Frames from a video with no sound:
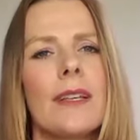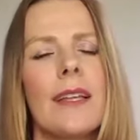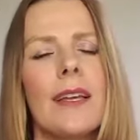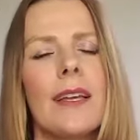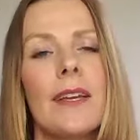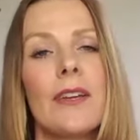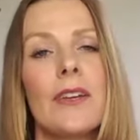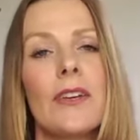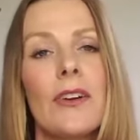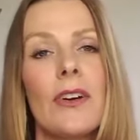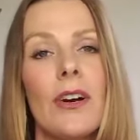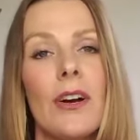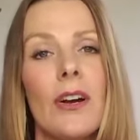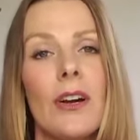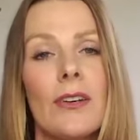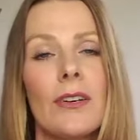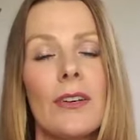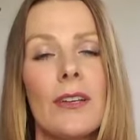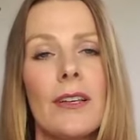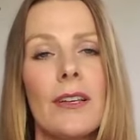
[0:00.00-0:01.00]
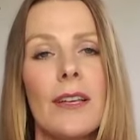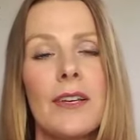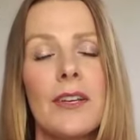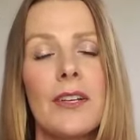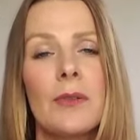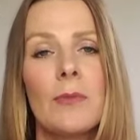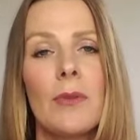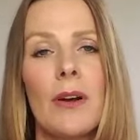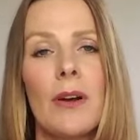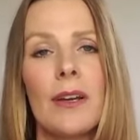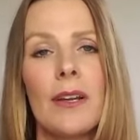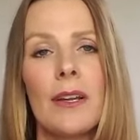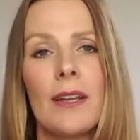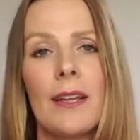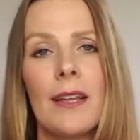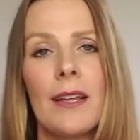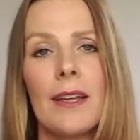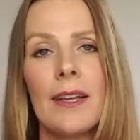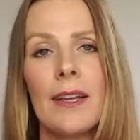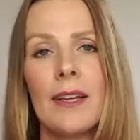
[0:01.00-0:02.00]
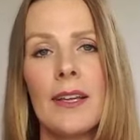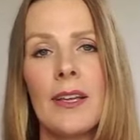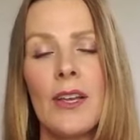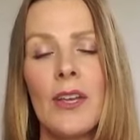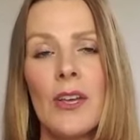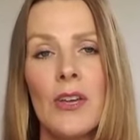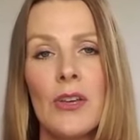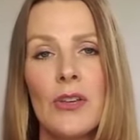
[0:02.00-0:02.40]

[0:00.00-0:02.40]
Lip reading: letting your heart, letting your body, letting